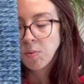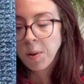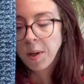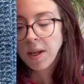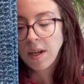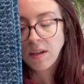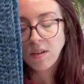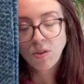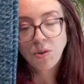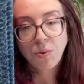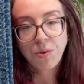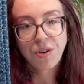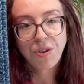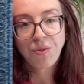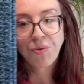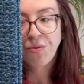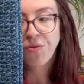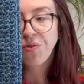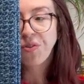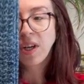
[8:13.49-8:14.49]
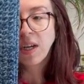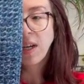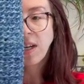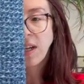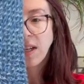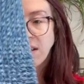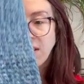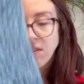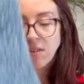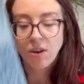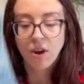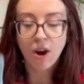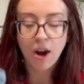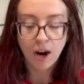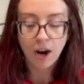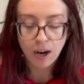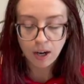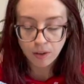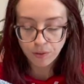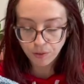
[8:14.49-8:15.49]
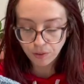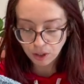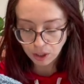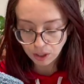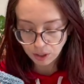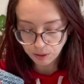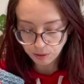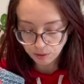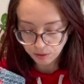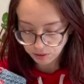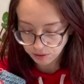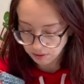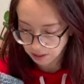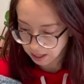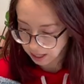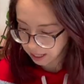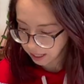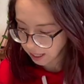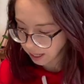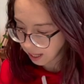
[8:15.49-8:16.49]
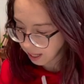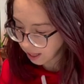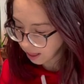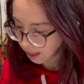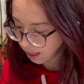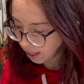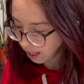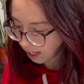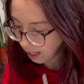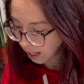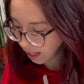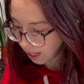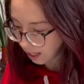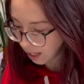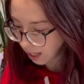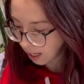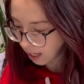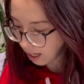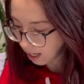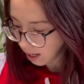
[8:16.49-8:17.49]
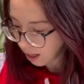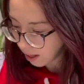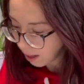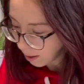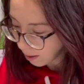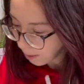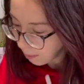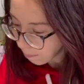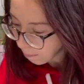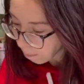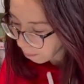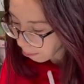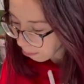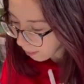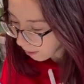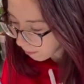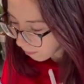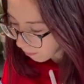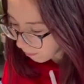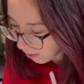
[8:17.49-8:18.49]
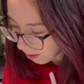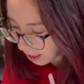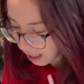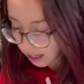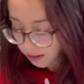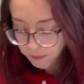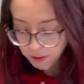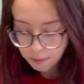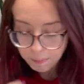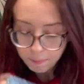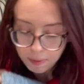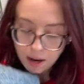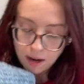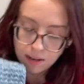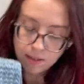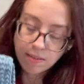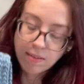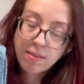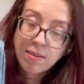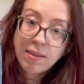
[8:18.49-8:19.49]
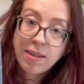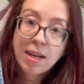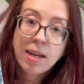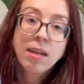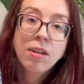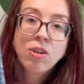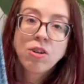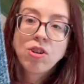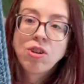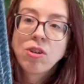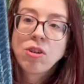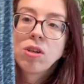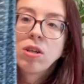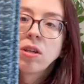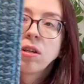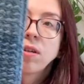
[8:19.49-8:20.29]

one into an infinity scarf using the even moss stitch.